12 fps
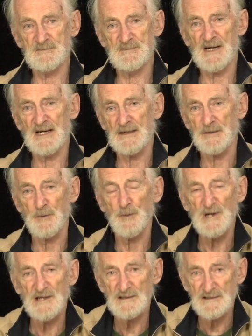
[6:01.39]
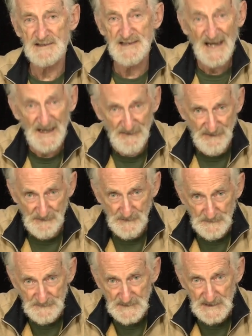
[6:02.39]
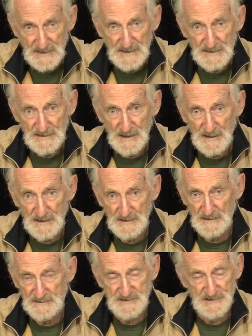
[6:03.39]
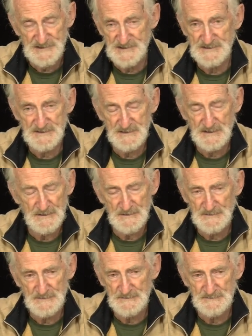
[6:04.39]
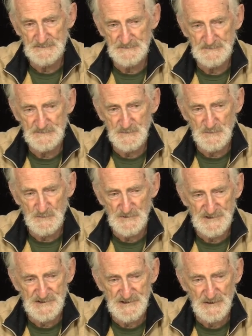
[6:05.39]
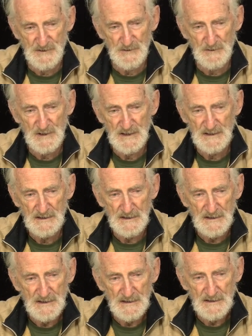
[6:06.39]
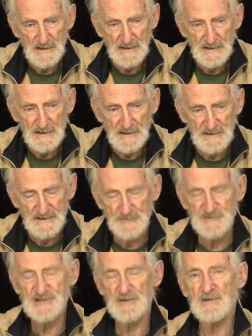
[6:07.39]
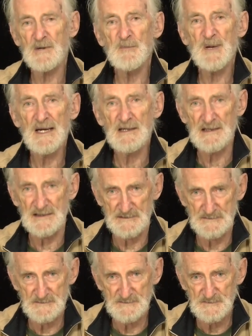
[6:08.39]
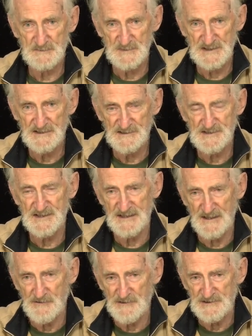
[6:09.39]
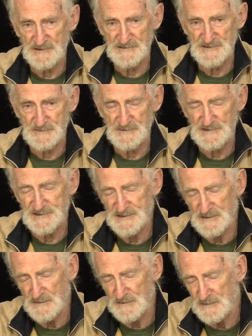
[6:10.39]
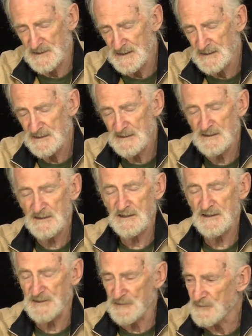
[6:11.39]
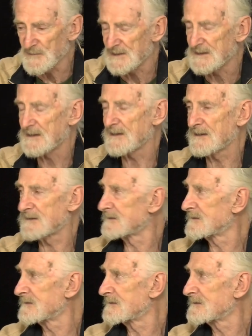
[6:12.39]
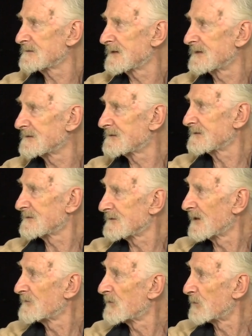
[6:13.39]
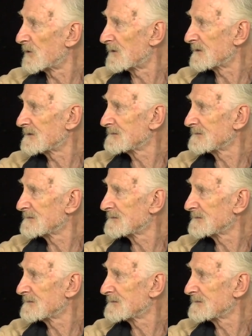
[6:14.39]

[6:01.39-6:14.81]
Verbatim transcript: by Willa Cather. I just was so, they were so compelling because the characters were so human and, and lovable.